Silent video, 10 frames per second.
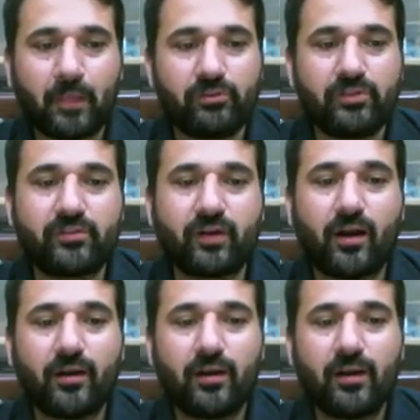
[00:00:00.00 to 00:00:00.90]
which is
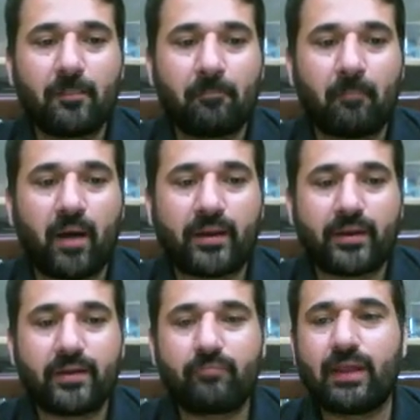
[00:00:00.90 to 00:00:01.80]
called
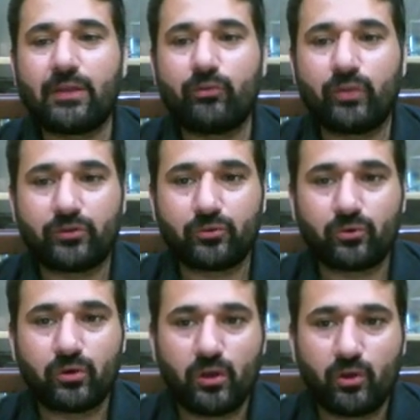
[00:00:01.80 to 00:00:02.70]
market value
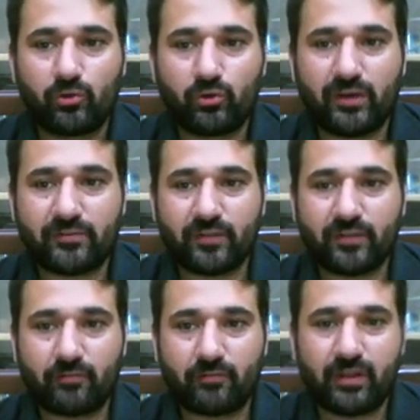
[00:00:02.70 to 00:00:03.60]
ratio. So let's
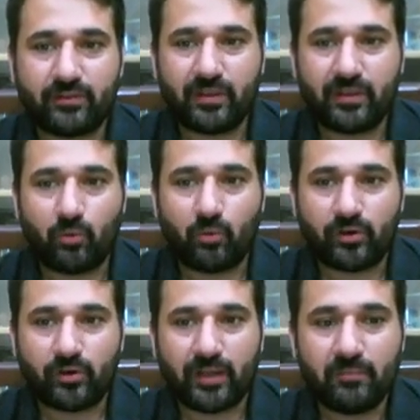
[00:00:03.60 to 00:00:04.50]
not waste any more
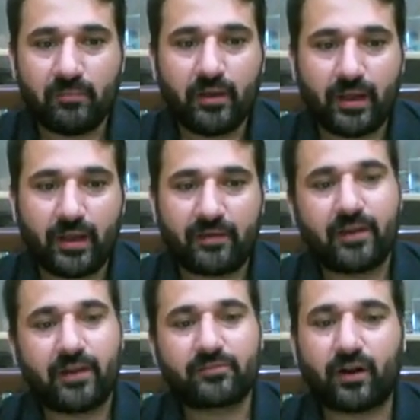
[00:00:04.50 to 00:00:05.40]
time and
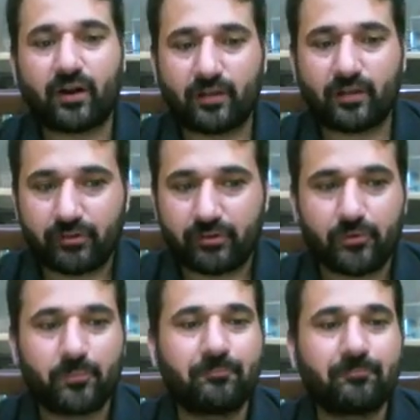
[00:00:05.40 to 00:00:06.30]
let's start our
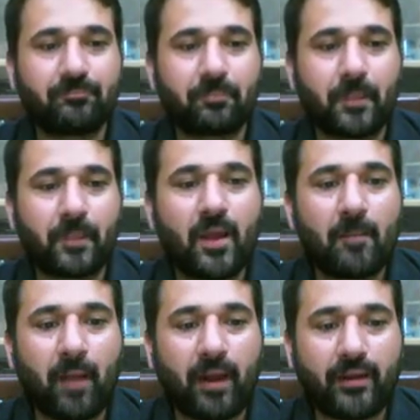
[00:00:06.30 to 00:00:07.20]
video.
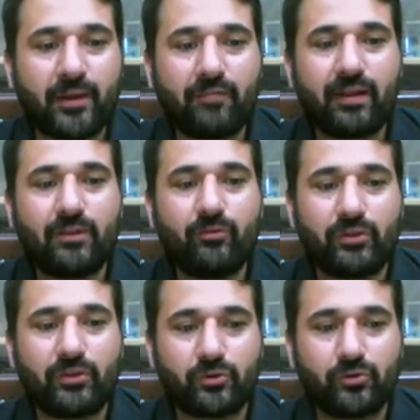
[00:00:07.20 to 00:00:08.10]
Market value
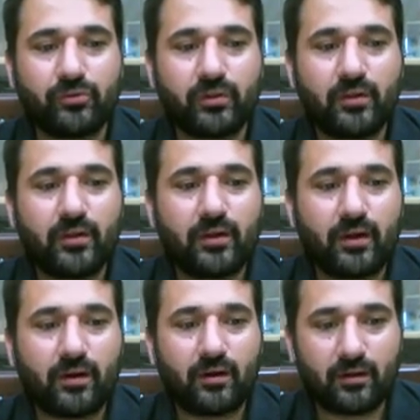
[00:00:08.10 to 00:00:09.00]
ratios,
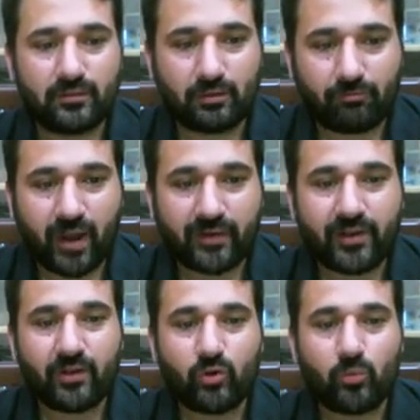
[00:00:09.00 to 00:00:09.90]
the
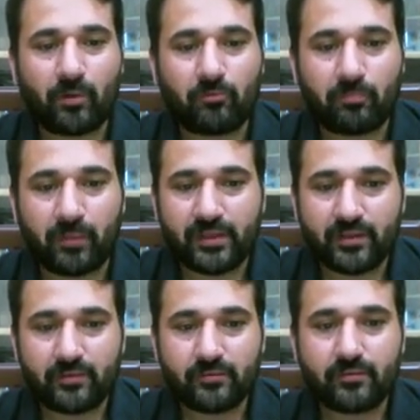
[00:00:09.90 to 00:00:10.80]
final group of
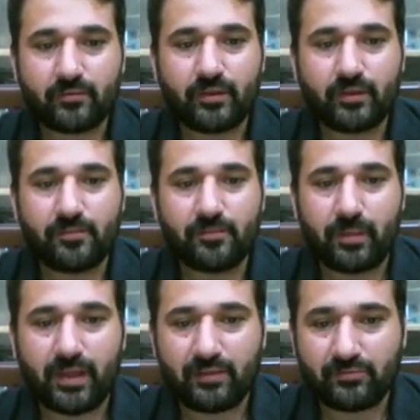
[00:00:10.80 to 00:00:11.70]
measures is
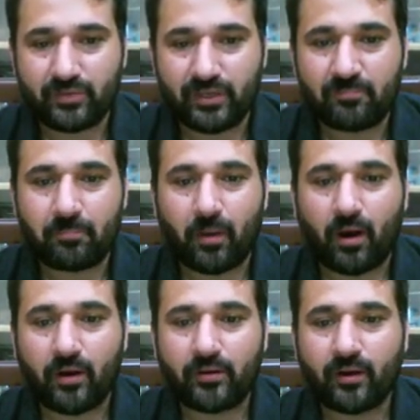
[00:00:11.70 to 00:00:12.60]
based in
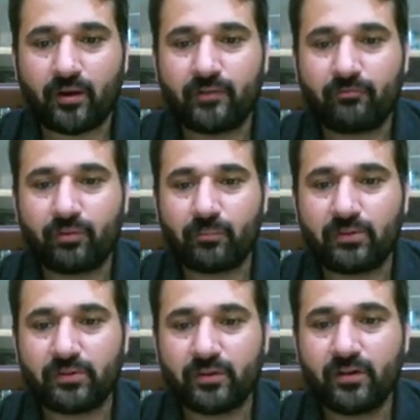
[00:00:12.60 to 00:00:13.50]
part on
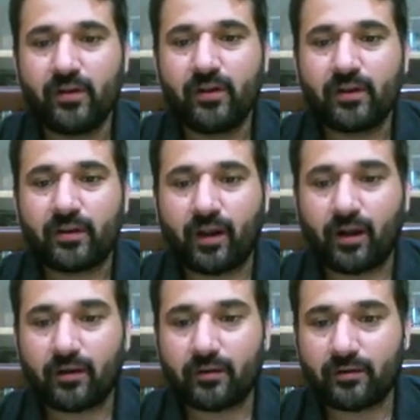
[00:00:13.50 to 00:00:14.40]
information
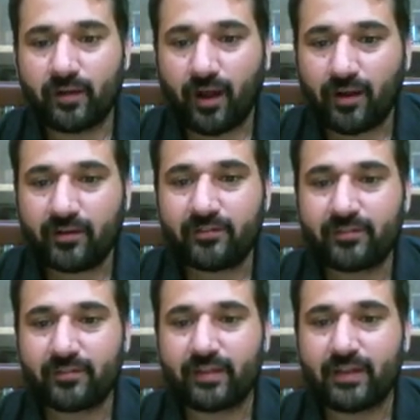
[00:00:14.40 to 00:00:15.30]
not
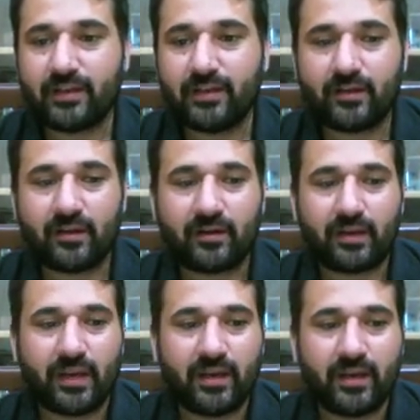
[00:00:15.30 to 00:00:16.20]
necessarily
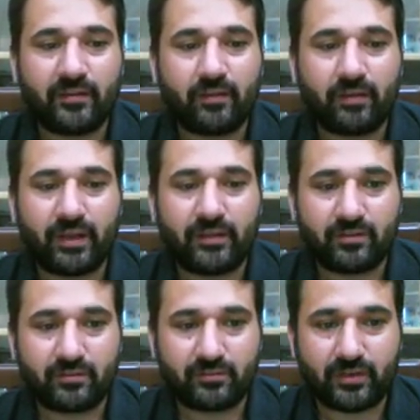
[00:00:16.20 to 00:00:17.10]
contained in the
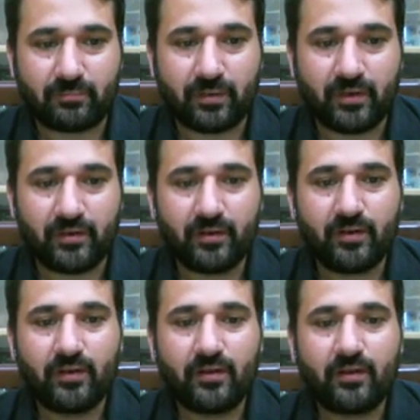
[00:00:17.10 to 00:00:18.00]
financial statement,
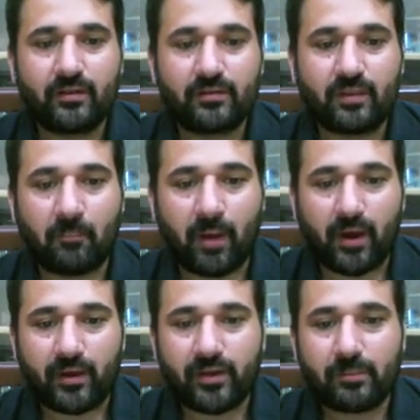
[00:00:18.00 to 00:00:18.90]
the
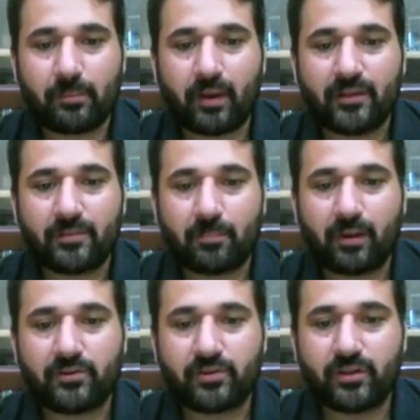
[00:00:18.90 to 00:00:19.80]
market price
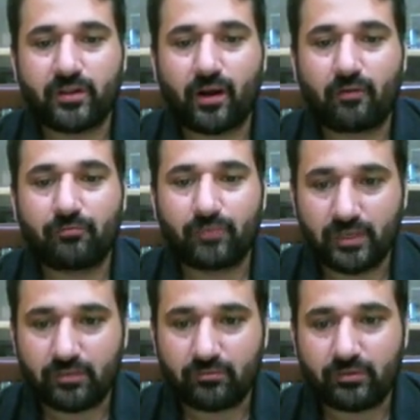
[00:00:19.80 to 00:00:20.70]
per share of
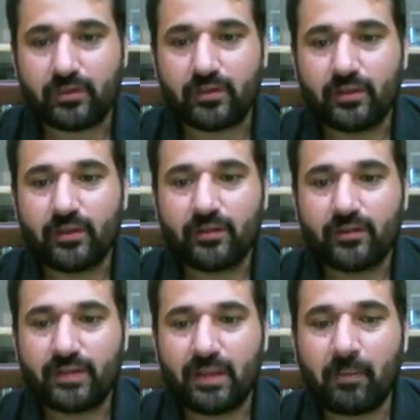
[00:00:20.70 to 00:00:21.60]
equity.
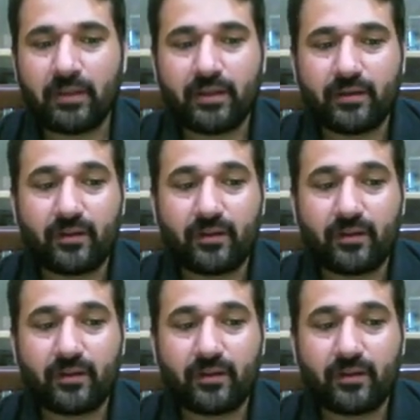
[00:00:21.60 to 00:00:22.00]
They measure